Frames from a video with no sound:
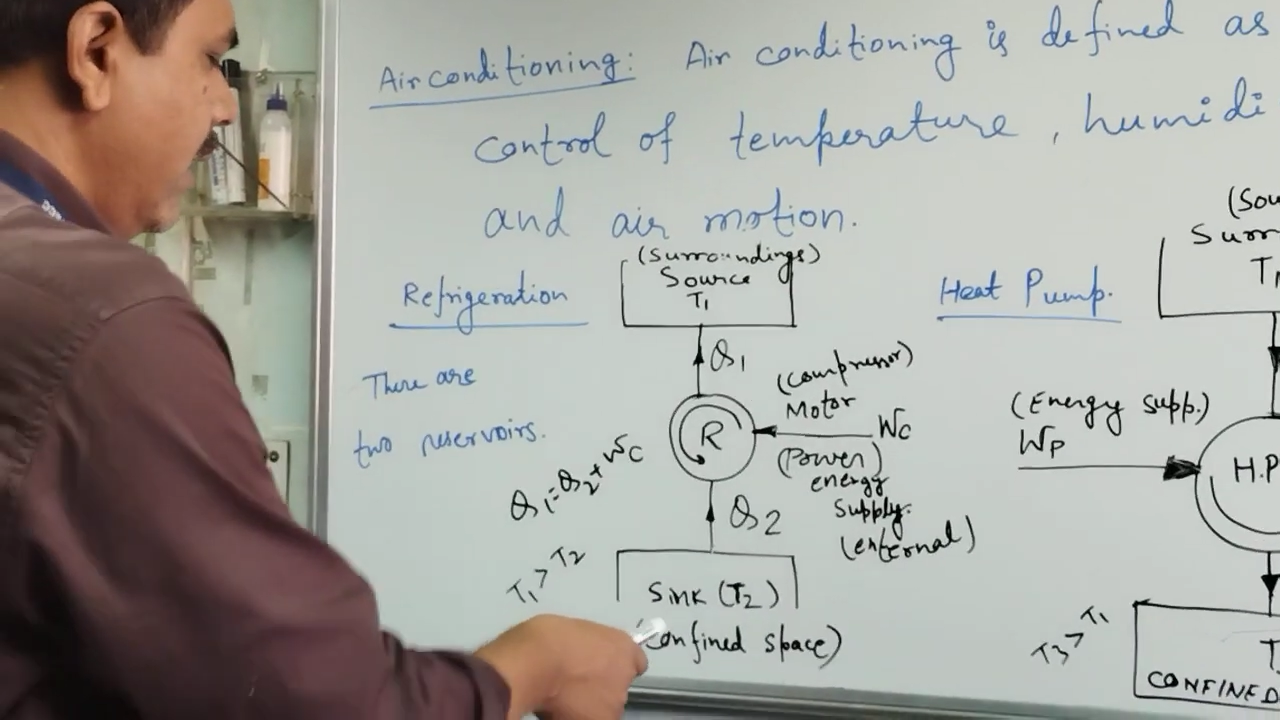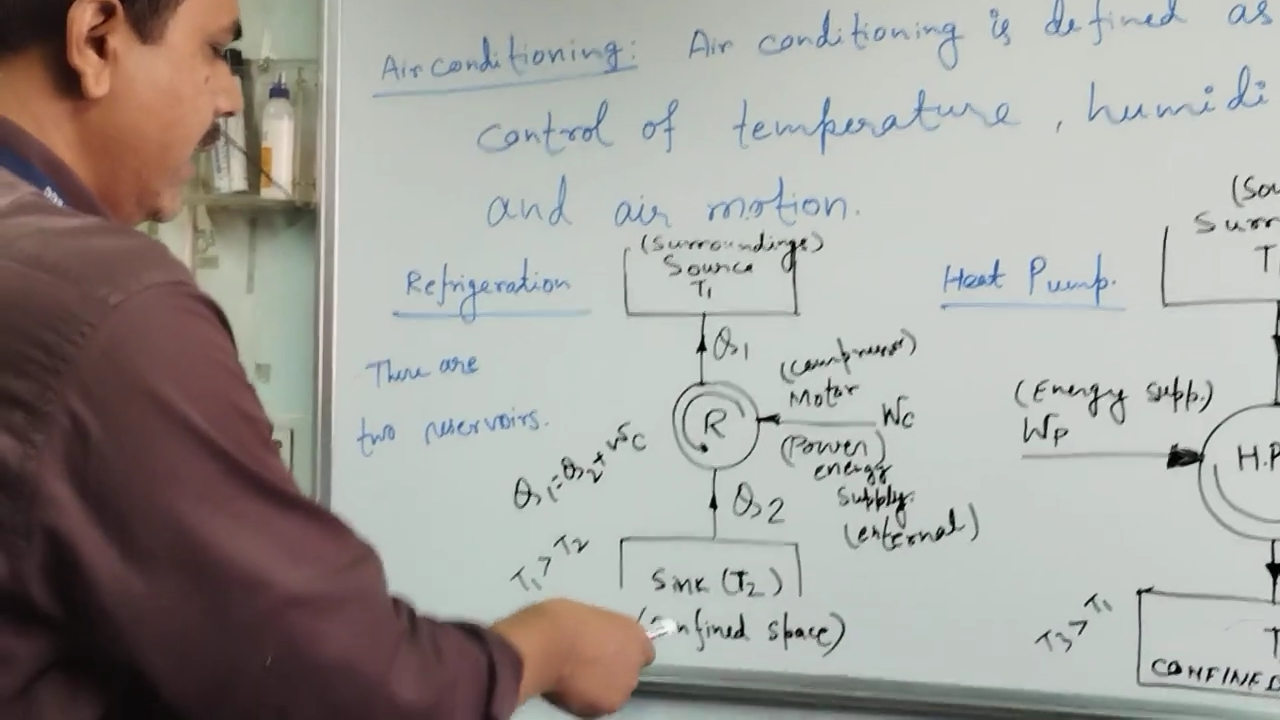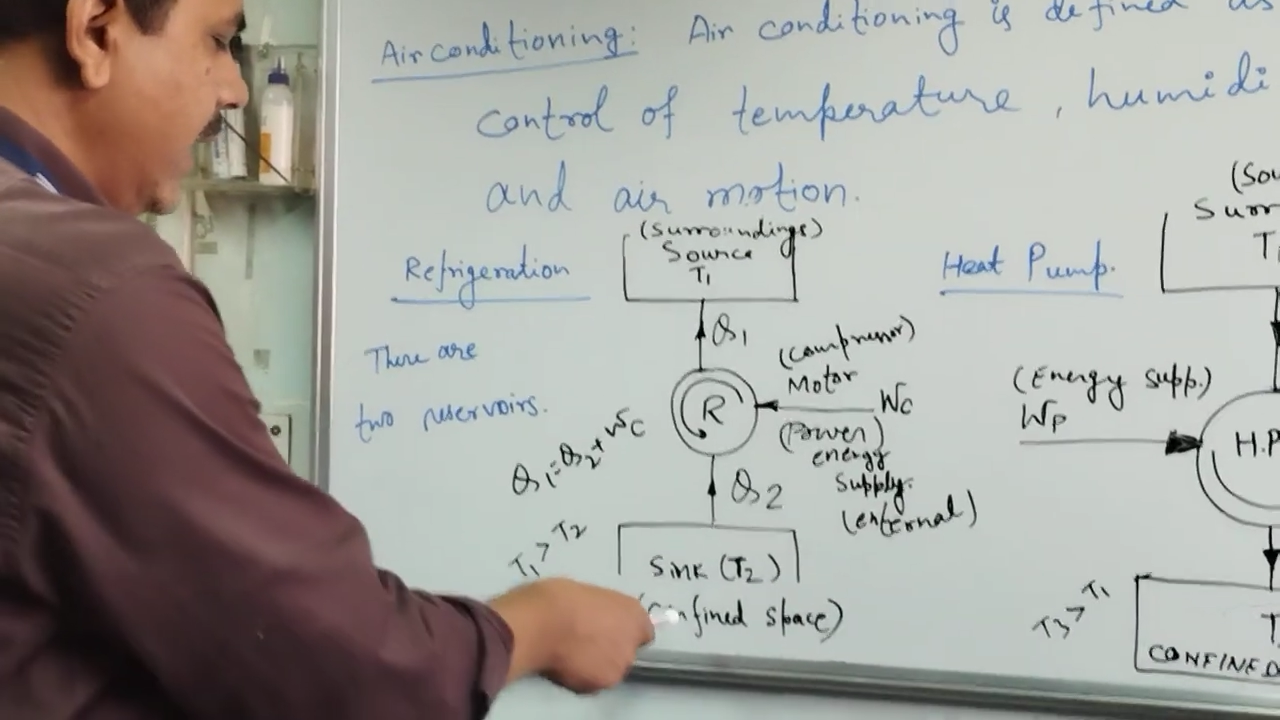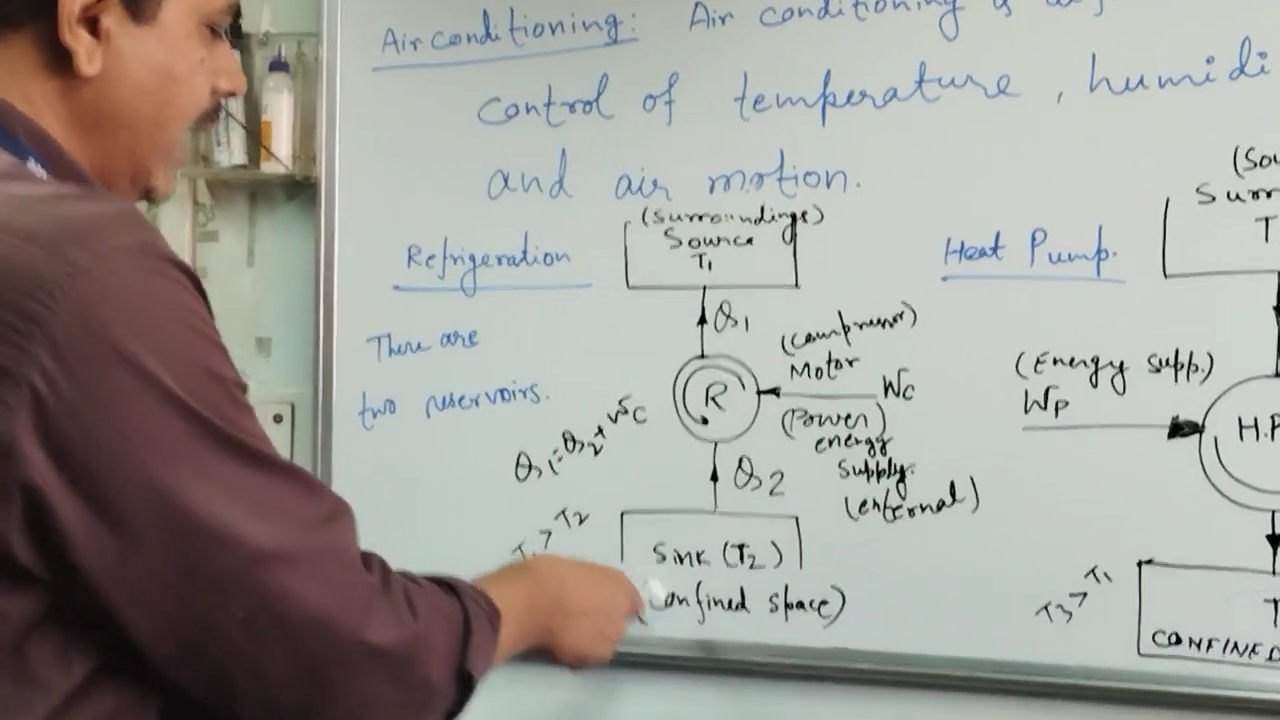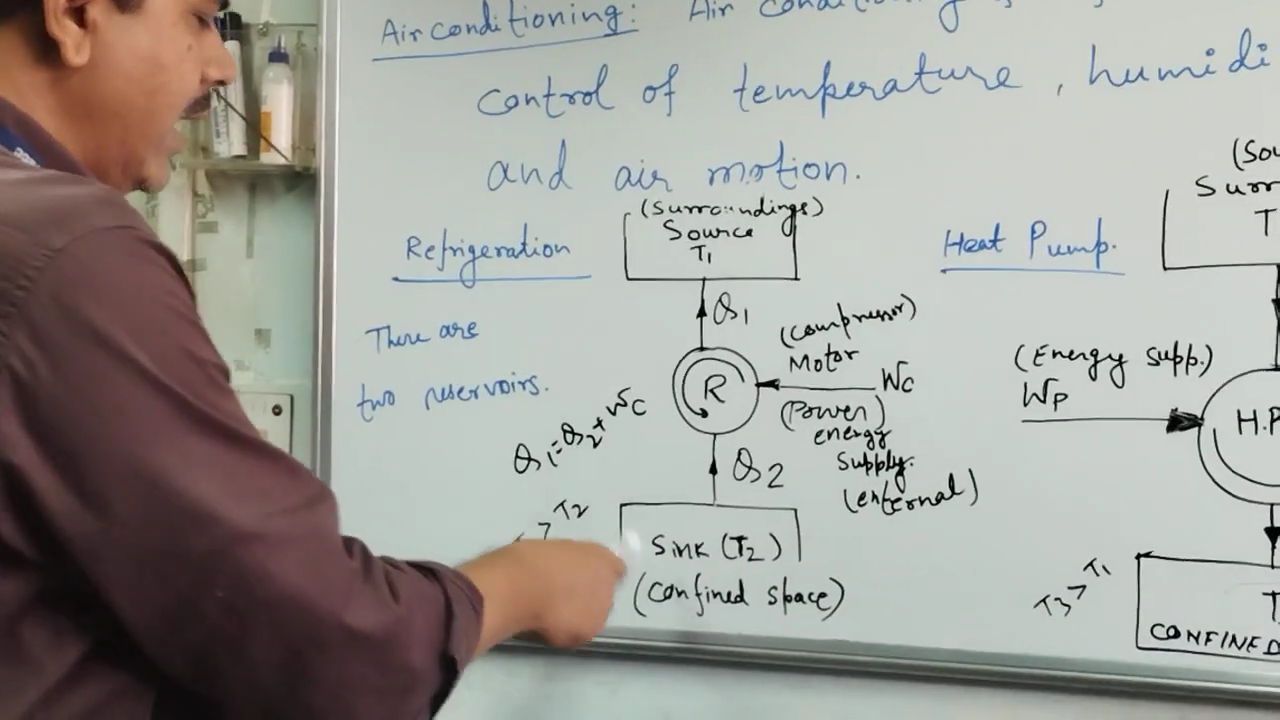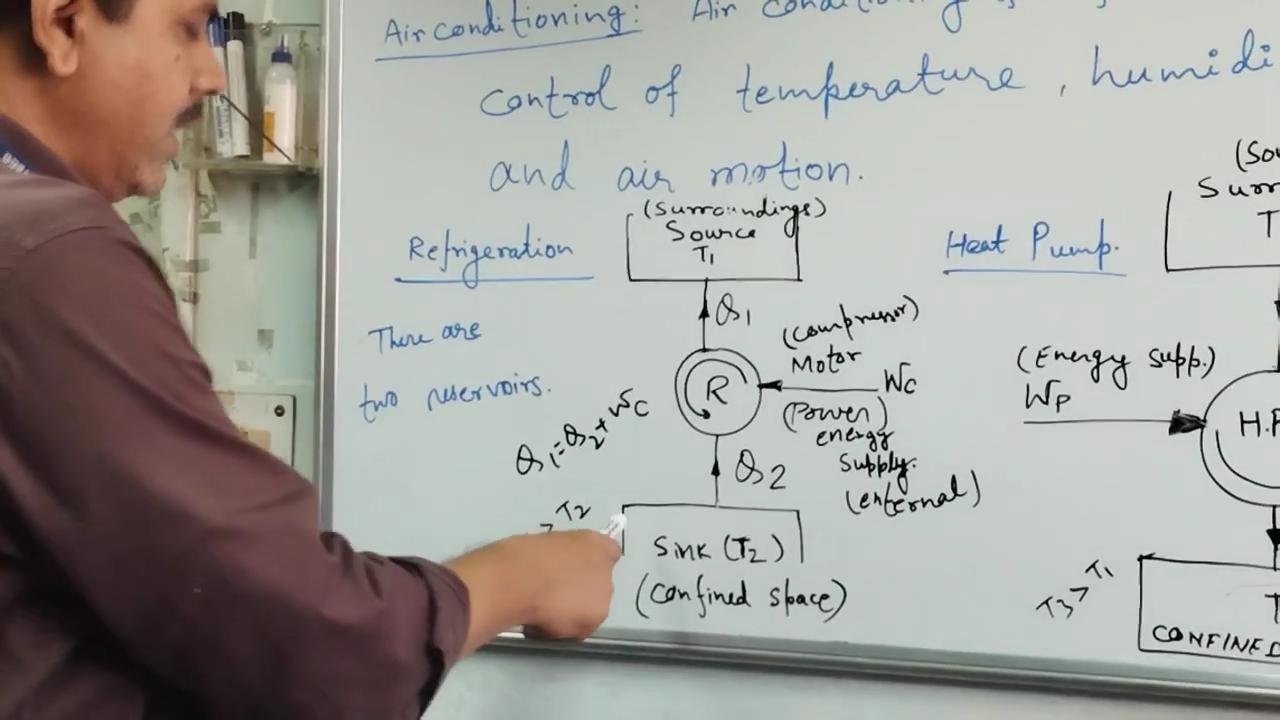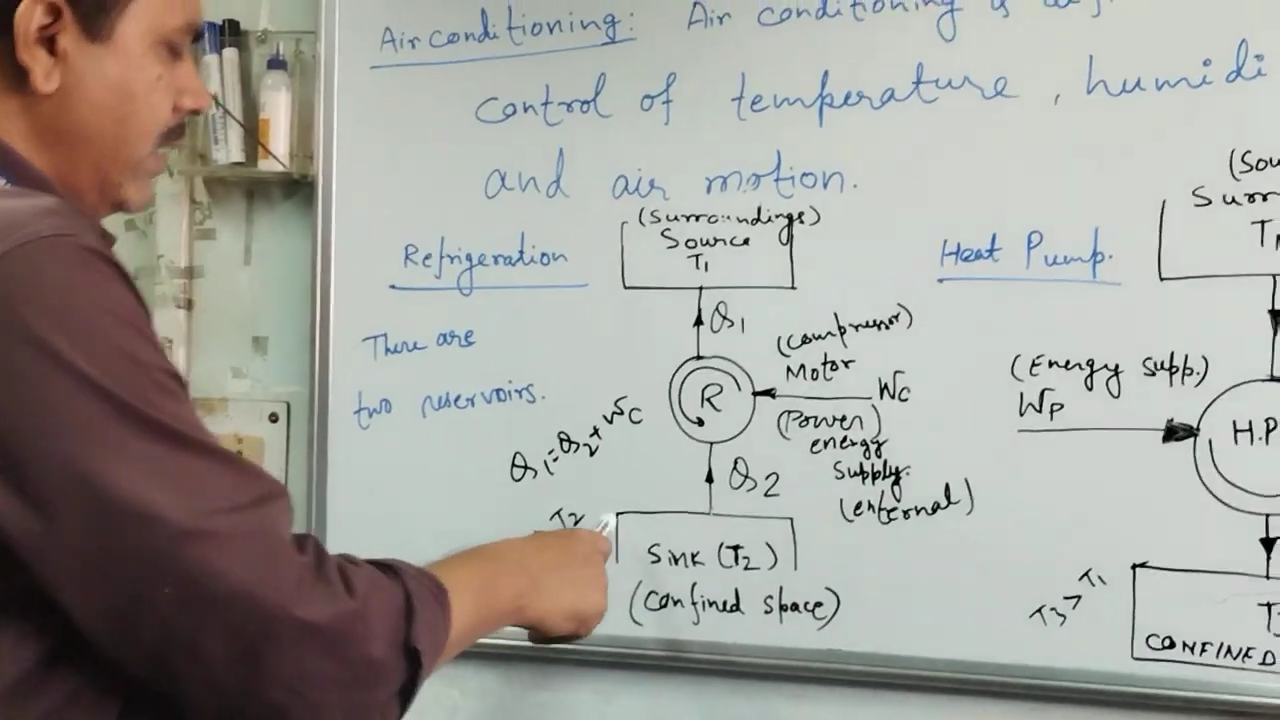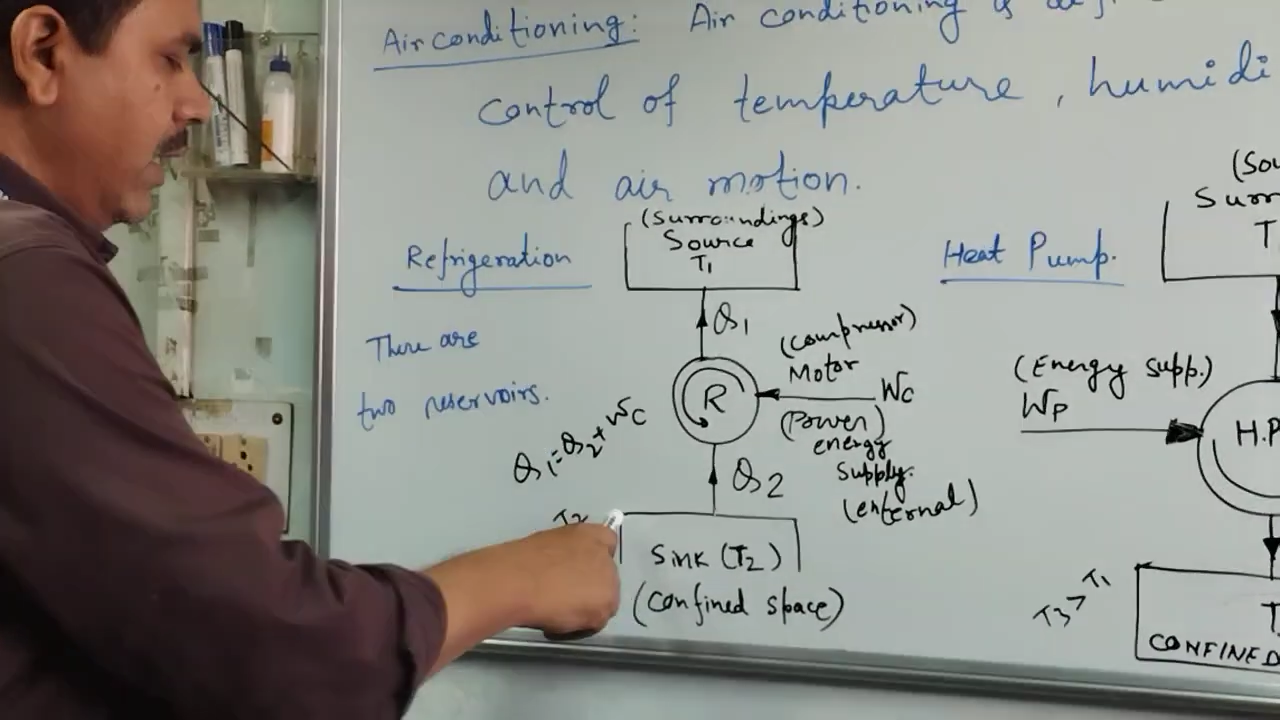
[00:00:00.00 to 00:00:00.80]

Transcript: Here